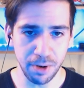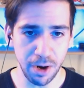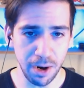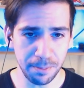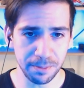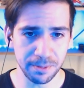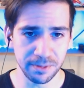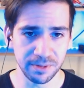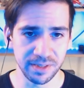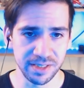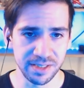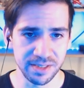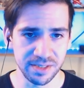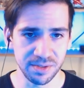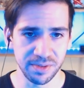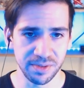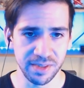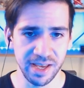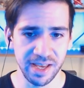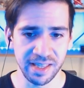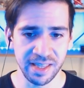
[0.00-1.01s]
properly
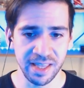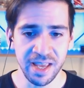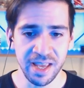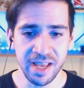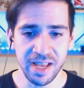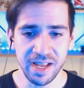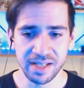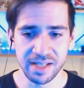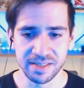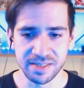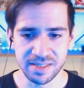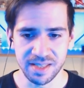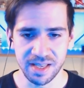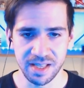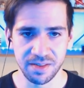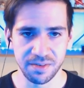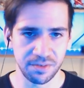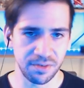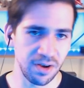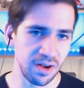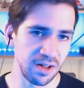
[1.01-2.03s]
so that instead
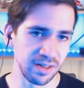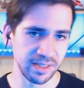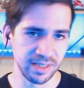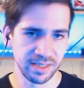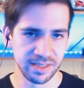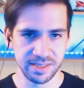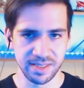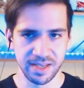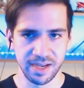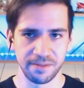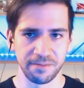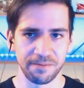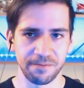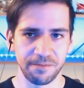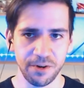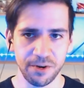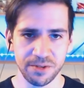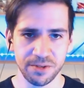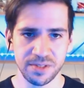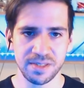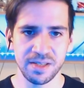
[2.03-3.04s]
of calling assign
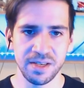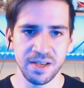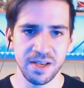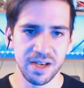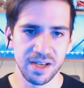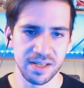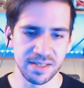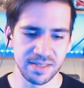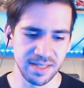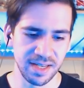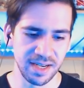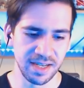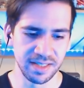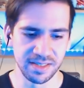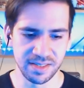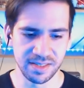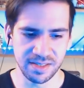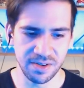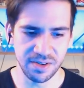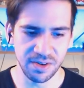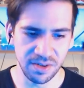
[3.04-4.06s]
first, assign
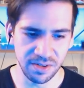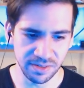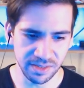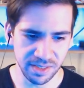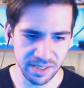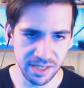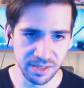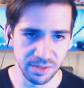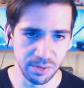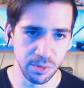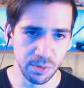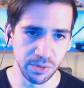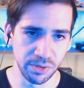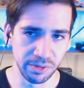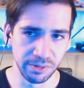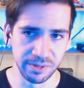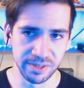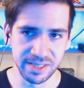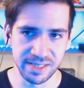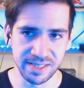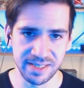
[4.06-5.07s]
is called in
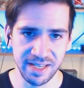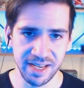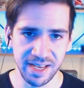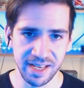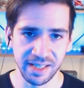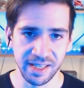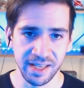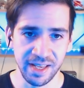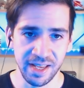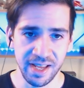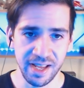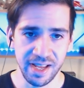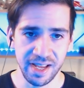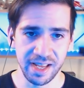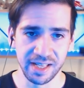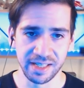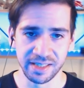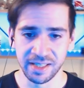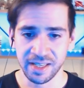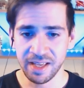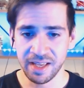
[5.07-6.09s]
order instead.
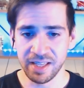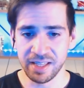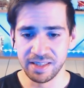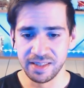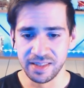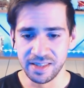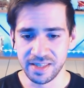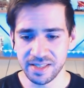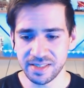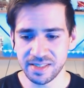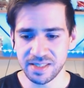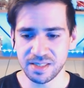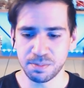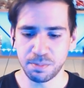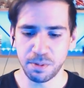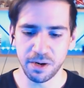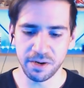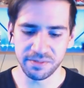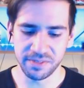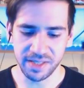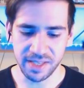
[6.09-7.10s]
And this is
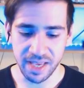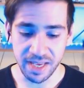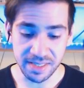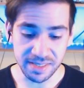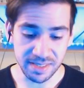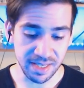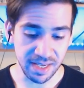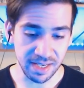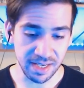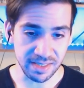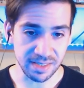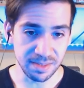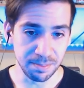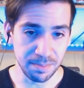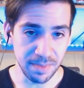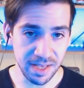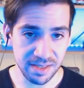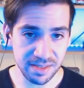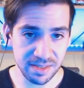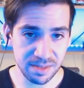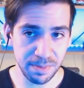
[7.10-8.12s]
part of the
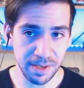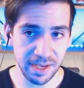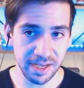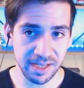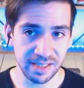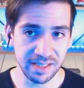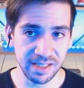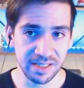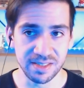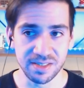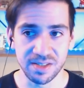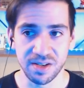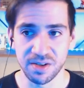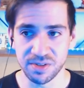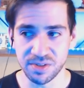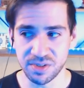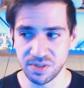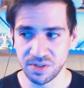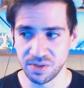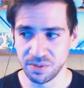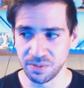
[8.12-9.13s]
SCXML spec, and it's
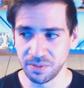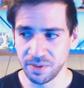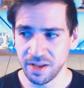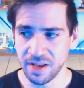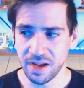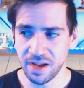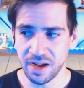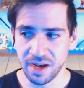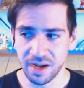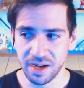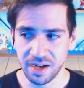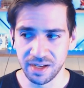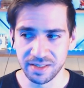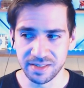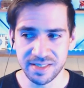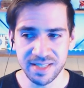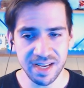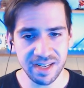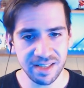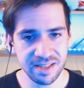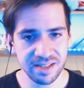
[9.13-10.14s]
also uh,
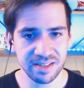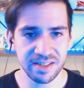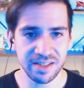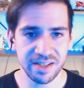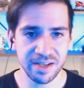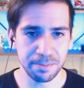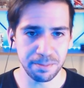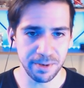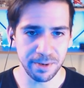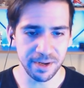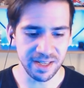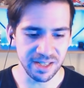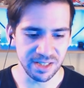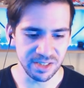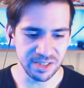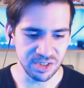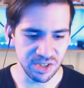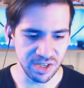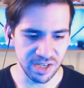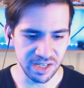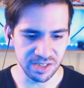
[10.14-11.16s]
technically a
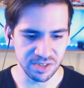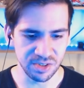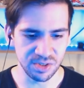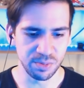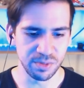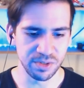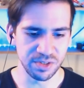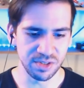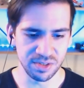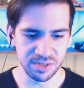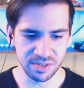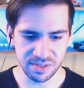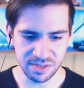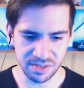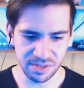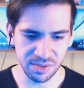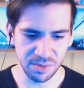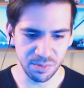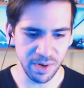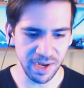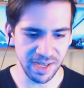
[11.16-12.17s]
breaking change, which is you
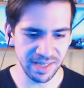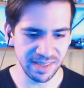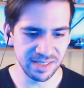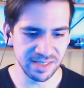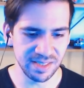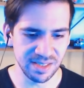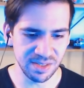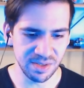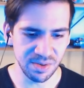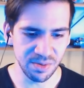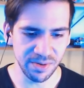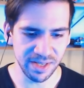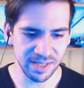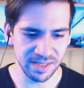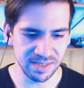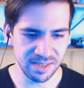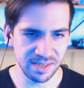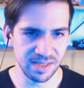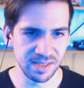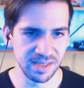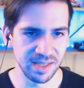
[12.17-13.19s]
know why this is going
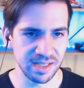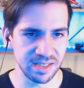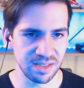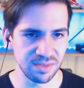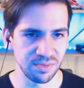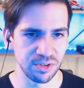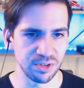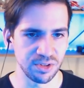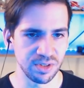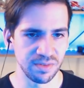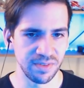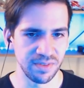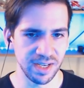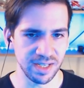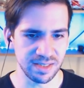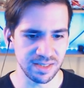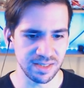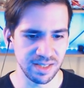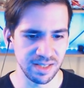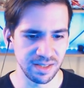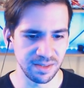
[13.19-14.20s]
into the next version of
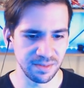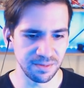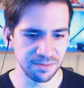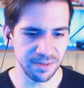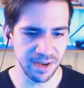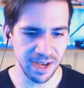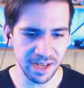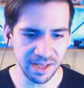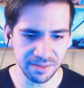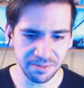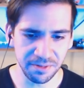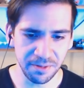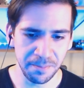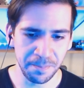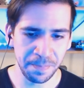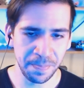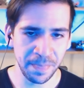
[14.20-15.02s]
XState 5.